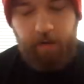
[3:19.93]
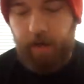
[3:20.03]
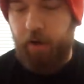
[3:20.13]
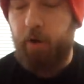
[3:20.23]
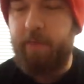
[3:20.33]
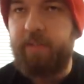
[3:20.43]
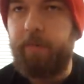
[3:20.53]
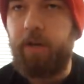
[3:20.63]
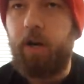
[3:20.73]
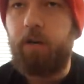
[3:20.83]
Yeah, Kirby's
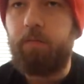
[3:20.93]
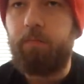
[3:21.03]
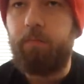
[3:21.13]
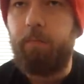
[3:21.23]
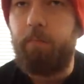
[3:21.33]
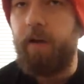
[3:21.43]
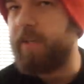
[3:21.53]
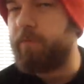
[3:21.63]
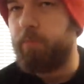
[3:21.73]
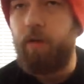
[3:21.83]
Epic Yarn
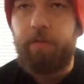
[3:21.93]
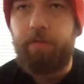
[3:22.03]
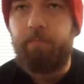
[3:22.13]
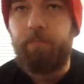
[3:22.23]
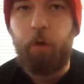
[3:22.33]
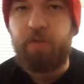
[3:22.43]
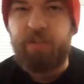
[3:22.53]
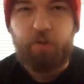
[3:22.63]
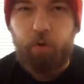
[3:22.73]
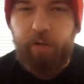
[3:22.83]
mixed with
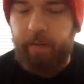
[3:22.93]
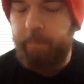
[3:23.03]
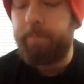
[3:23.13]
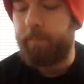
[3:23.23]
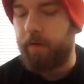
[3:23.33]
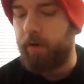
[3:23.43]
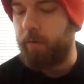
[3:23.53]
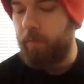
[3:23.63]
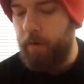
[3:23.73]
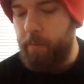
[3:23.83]
Yoshi's Story. You
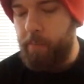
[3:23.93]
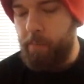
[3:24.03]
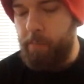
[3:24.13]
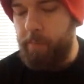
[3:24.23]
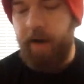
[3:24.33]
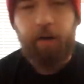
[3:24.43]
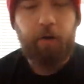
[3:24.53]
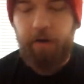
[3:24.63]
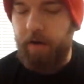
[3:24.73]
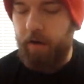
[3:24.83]
know, yeah,
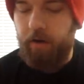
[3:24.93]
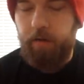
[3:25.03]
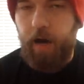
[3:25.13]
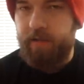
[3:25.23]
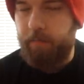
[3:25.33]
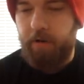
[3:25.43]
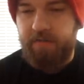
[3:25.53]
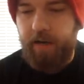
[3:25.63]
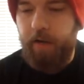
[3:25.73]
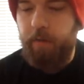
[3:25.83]
good art, awesome
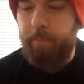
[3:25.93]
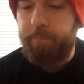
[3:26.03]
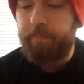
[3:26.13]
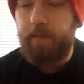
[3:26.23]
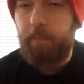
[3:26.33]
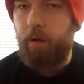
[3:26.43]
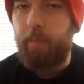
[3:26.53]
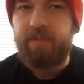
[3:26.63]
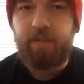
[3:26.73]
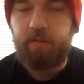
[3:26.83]
art style.
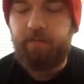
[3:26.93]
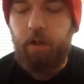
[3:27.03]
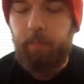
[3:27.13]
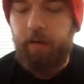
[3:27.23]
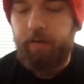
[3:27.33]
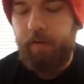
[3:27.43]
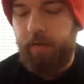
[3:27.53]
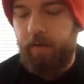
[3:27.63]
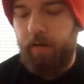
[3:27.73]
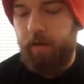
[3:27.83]
Probably still in development.
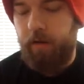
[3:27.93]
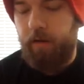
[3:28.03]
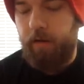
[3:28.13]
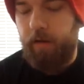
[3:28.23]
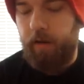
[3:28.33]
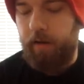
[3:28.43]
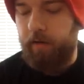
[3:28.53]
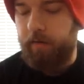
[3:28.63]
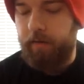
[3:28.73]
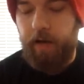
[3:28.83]

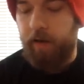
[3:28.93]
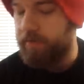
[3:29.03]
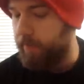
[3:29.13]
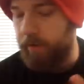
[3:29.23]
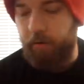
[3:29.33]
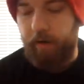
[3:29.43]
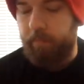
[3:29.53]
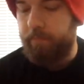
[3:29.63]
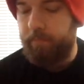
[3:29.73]
And yeah, it's gonna be great.